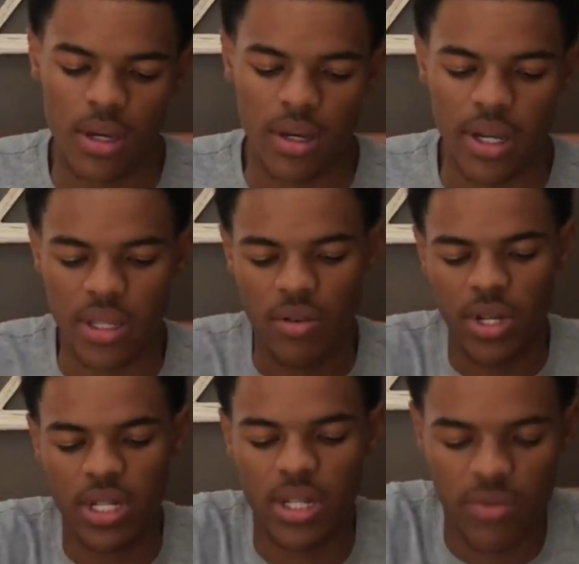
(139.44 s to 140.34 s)
Okay, the
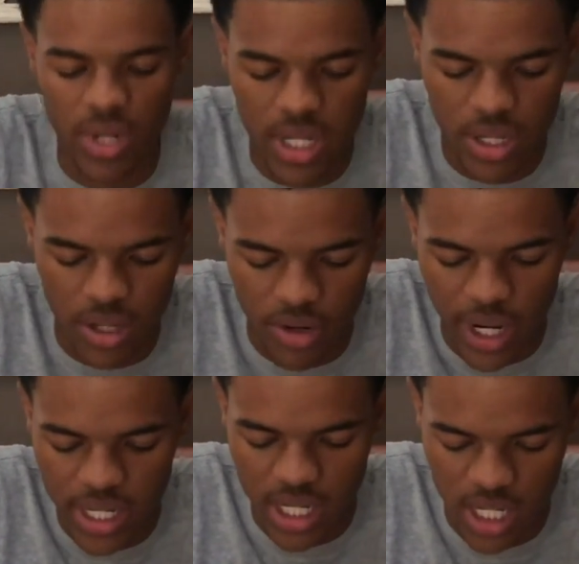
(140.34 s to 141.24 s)
question is, what is your
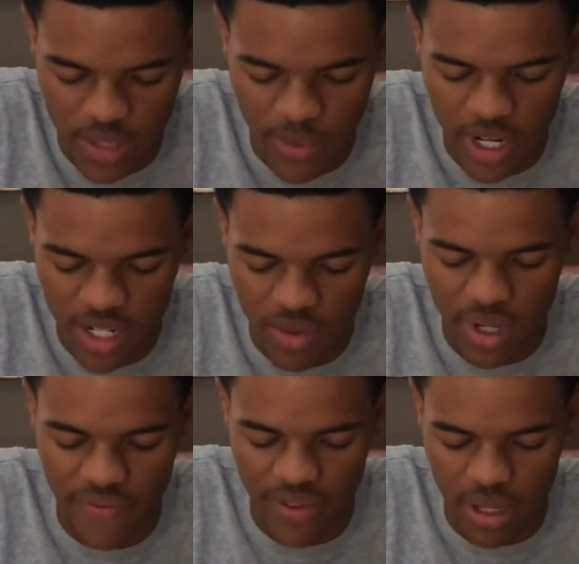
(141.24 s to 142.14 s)
craziest experience
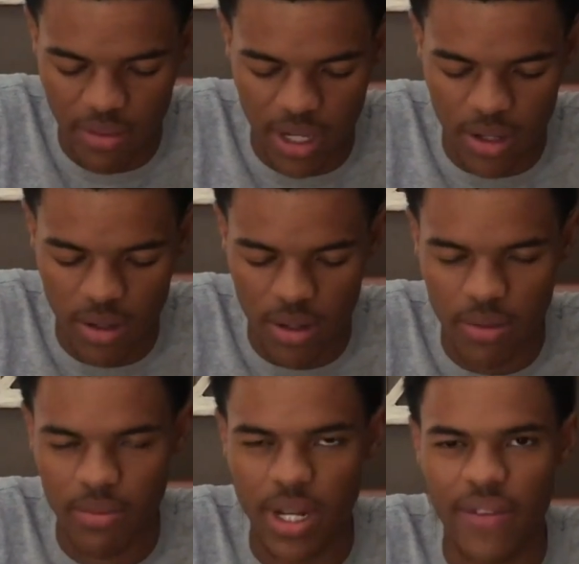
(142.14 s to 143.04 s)
with a female?
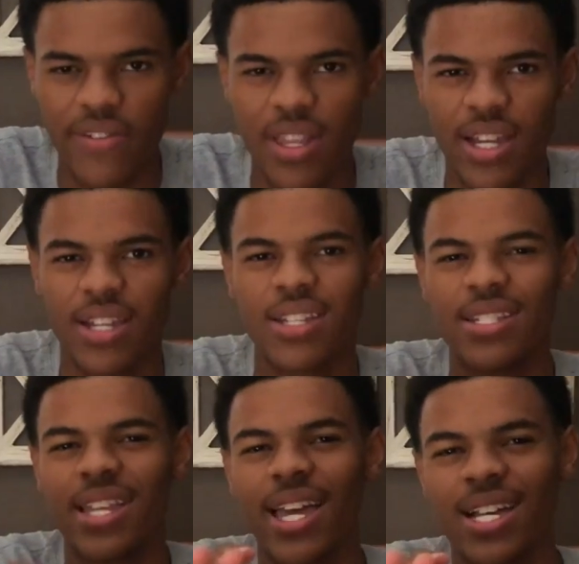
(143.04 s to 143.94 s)
But I feel like
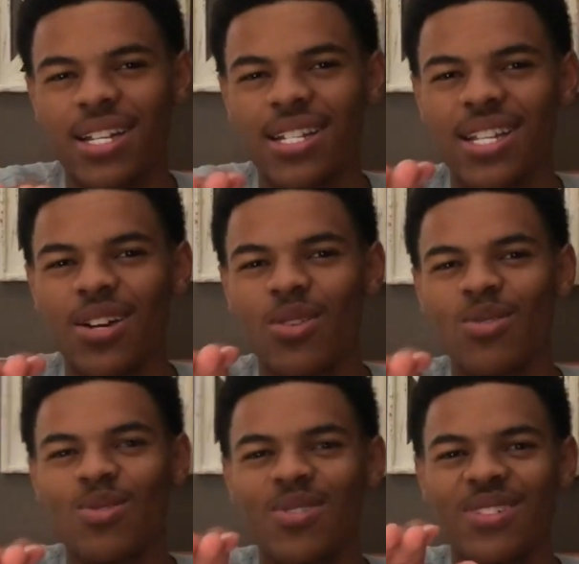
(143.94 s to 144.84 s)
that could
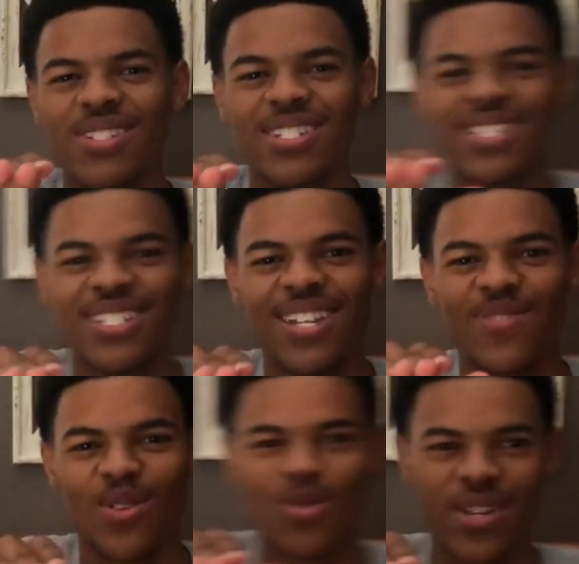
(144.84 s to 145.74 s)
go
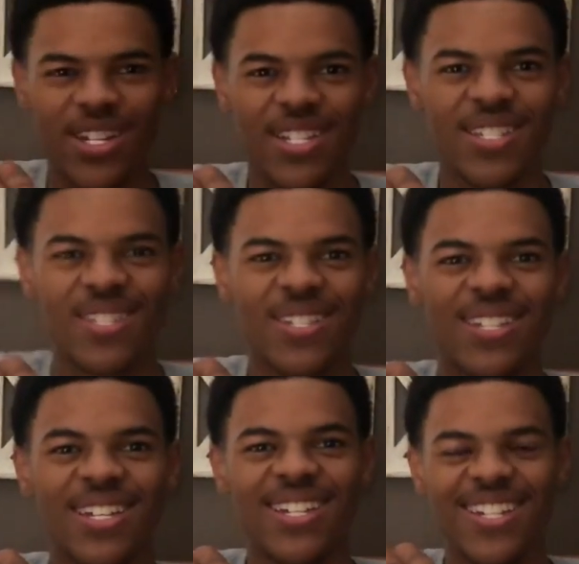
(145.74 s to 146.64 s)
different ways.
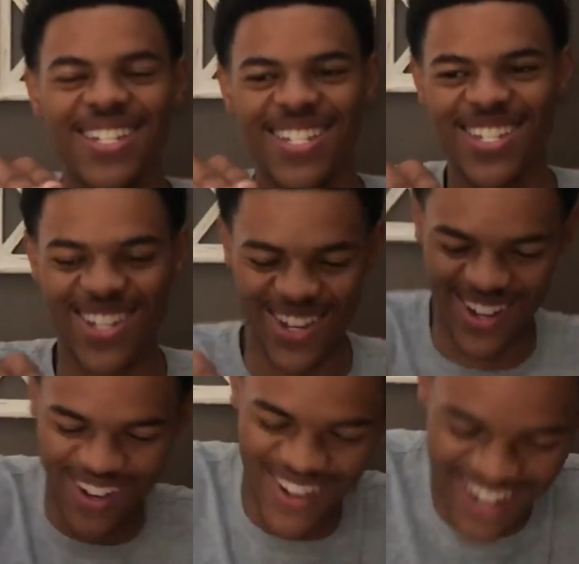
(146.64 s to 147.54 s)

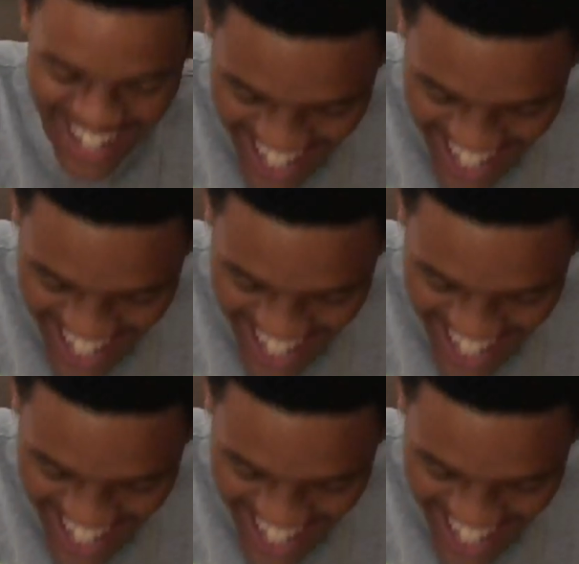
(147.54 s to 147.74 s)
So.